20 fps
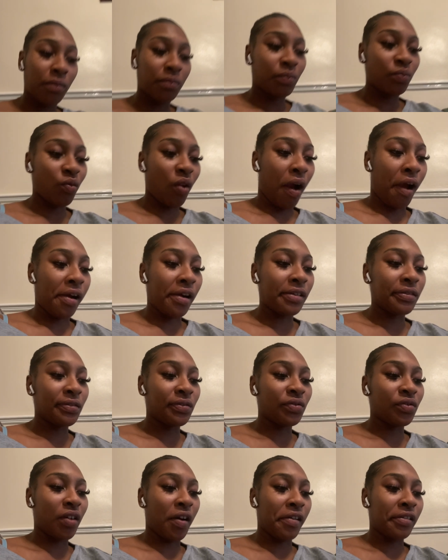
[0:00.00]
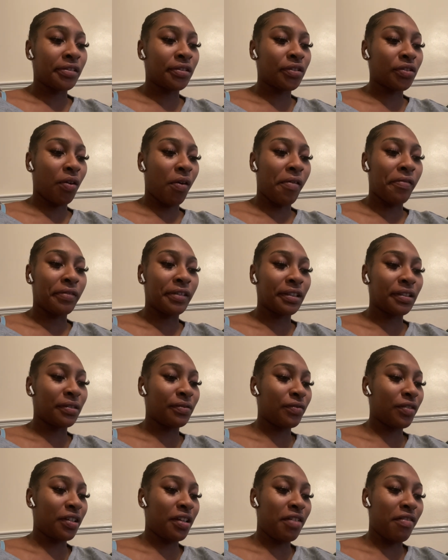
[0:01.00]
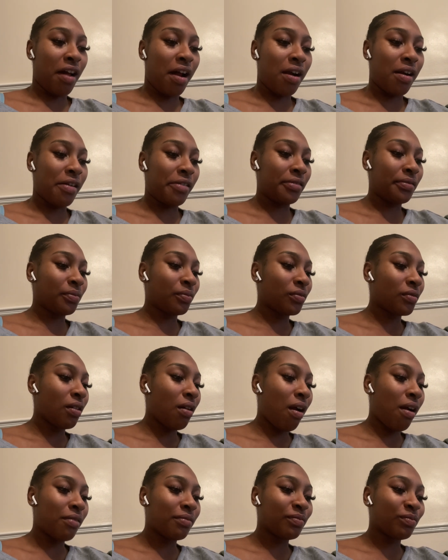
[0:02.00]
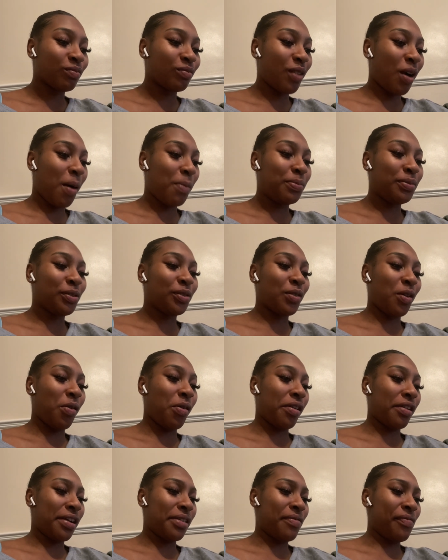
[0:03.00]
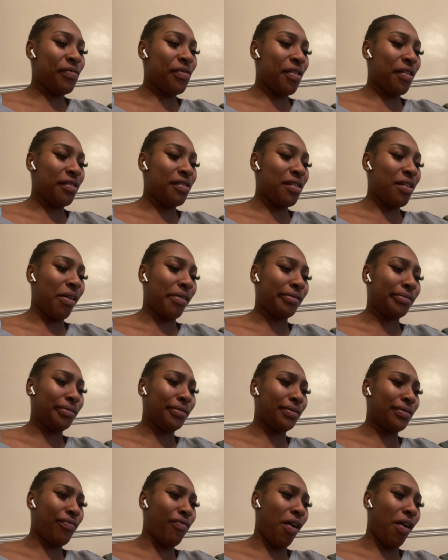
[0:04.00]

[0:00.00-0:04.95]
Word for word: I everything is so fucking funny right now. I'm so glad I'm walking it. What the fuck